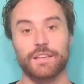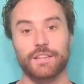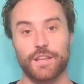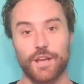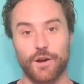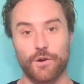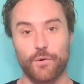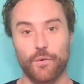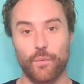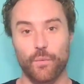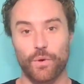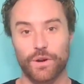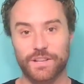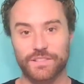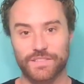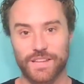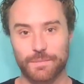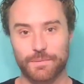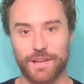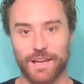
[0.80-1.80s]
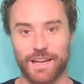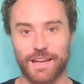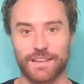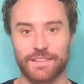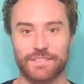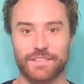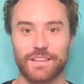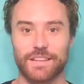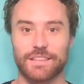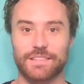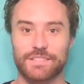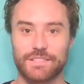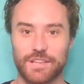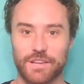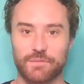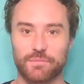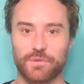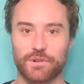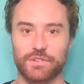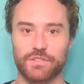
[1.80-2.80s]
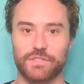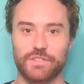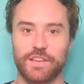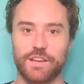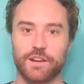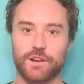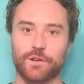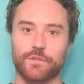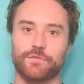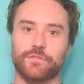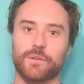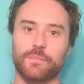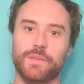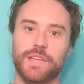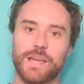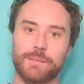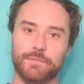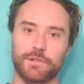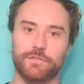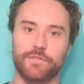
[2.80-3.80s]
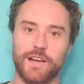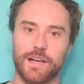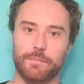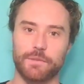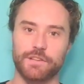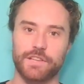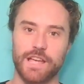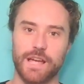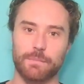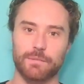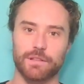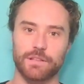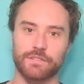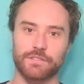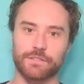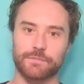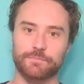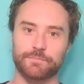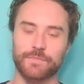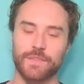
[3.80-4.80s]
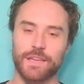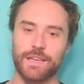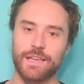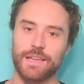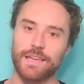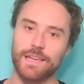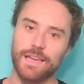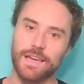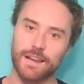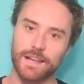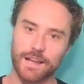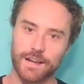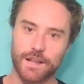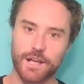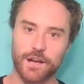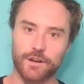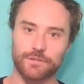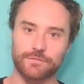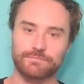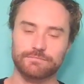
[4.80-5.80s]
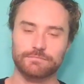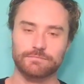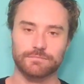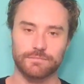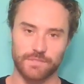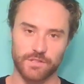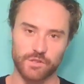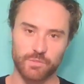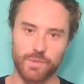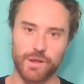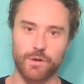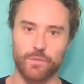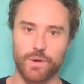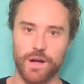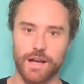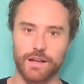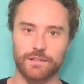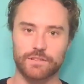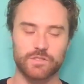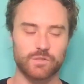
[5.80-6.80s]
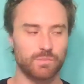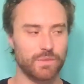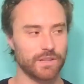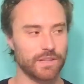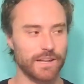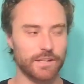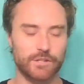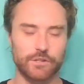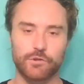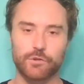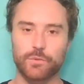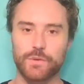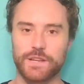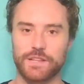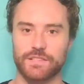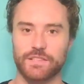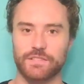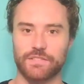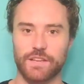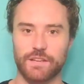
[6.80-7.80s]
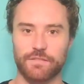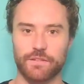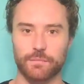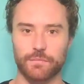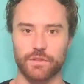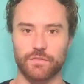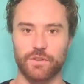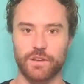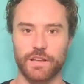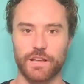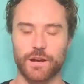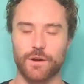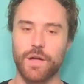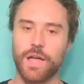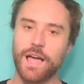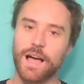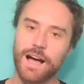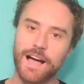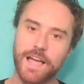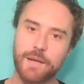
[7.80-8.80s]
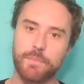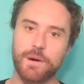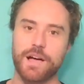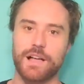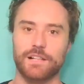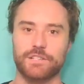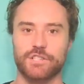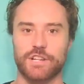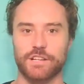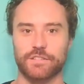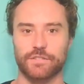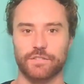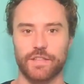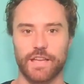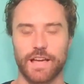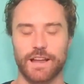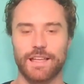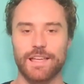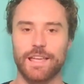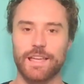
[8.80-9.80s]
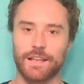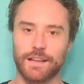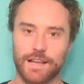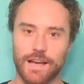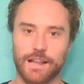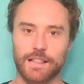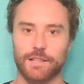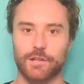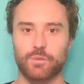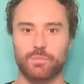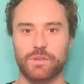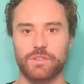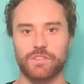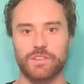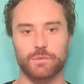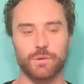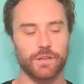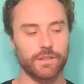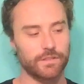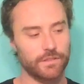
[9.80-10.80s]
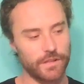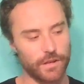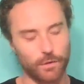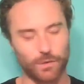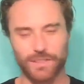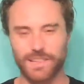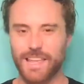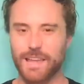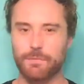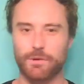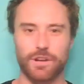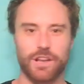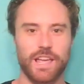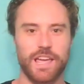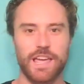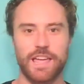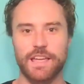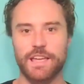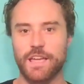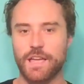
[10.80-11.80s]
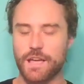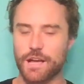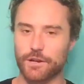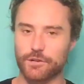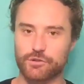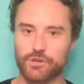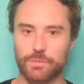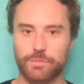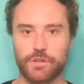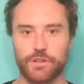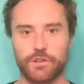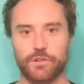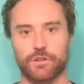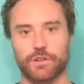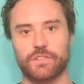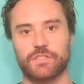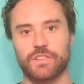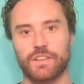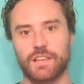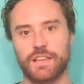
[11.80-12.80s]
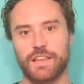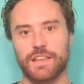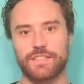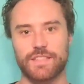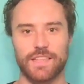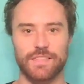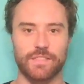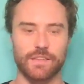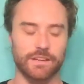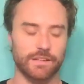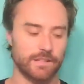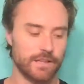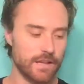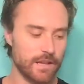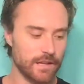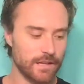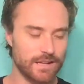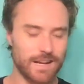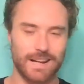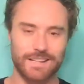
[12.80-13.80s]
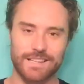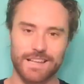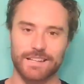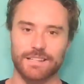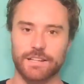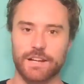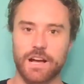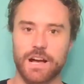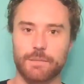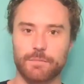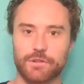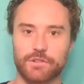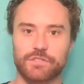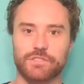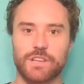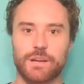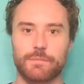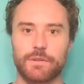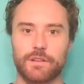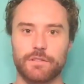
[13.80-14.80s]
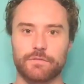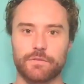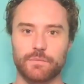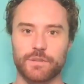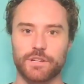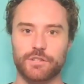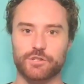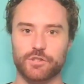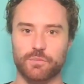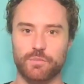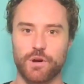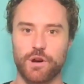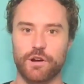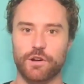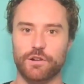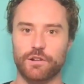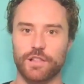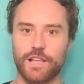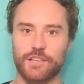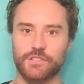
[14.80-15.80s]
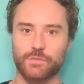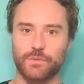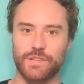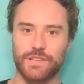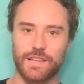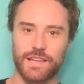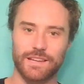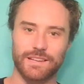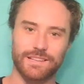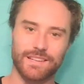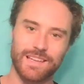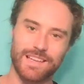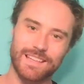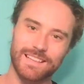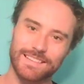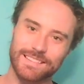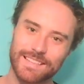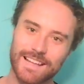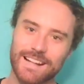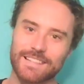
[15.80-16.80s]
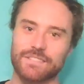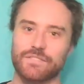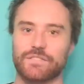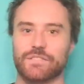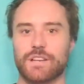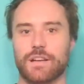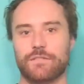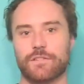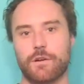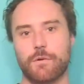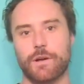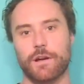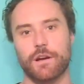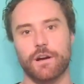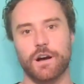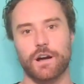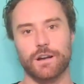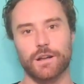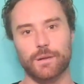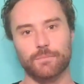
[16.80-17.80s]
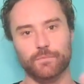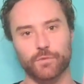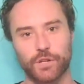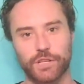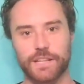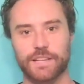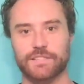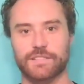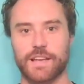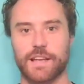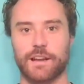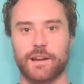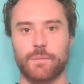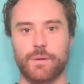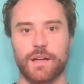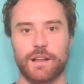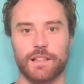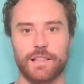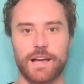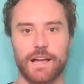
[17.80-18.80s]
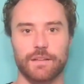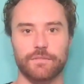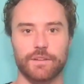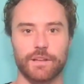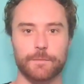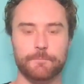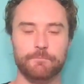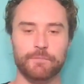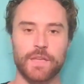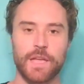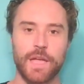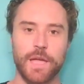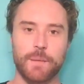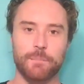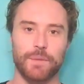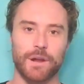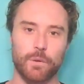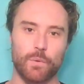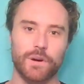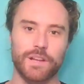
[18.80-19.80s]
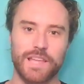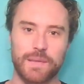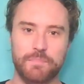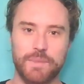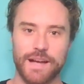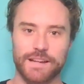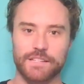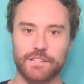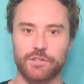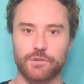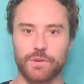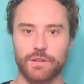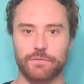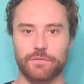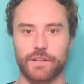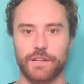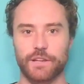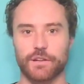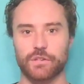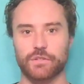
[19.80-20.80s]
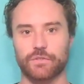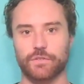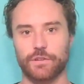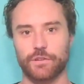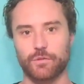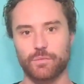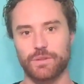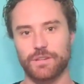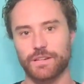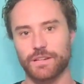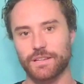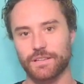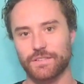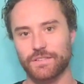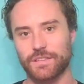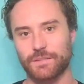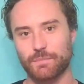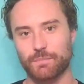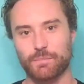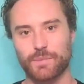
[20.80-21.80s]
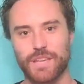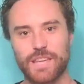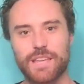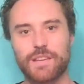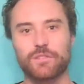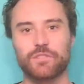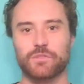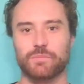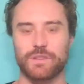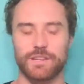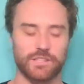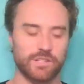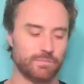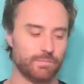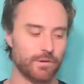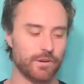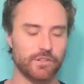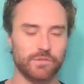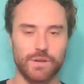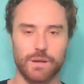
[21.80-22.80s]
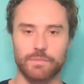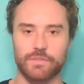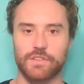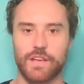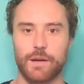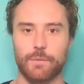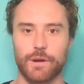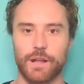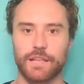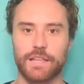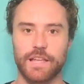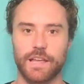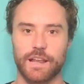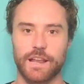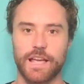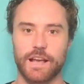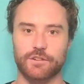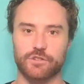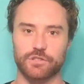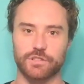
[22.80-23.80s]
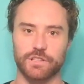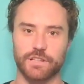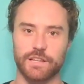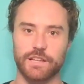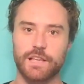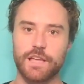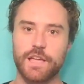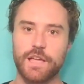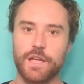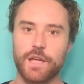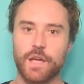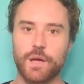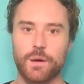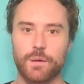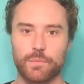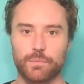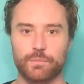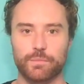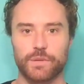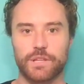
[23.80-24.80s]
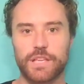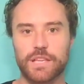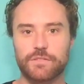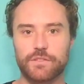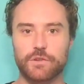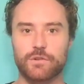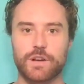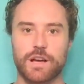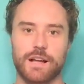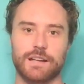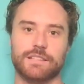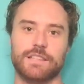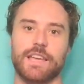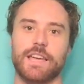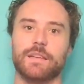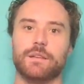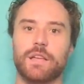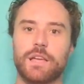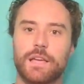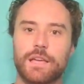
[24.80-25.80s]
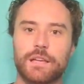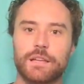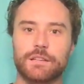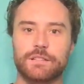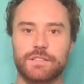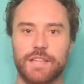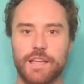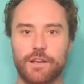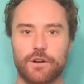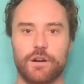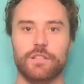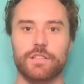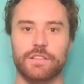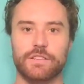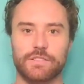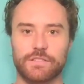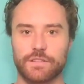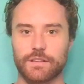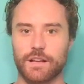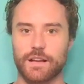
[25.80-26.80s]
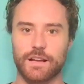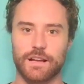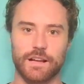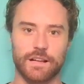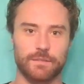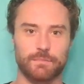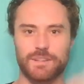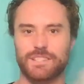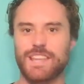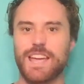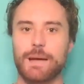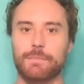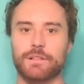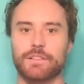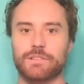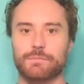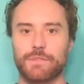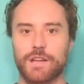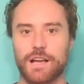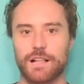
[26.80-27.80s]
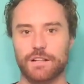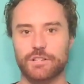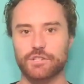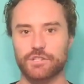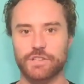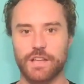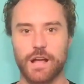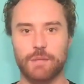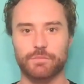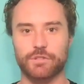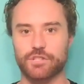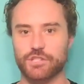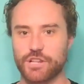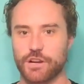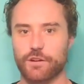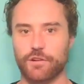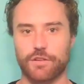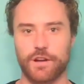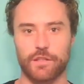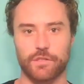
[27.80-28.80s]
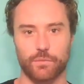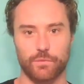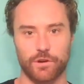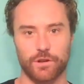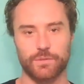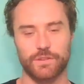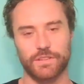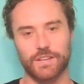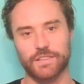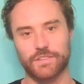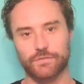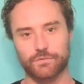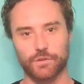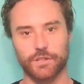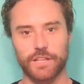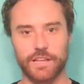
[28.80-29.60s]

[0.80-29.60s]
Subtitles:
Yo, what is up guys? It's Tim Burzes here from Amplified Metabolism, and I know, it's been a while. It's been like 2 weeks since I filmed a video. I apologize for that. Got a little busy with, Labor Day, a trip to New York City, and then the Content and Commerce Summit from Digital Marketer last weekend. Lots of stuff going on. I'm really excited about a lot of it, but I want to get back to doing videos for you because it kills me. It just burns me up inside when I can't actually give you content, take all this metabolism knowledge and help to share it around the world, because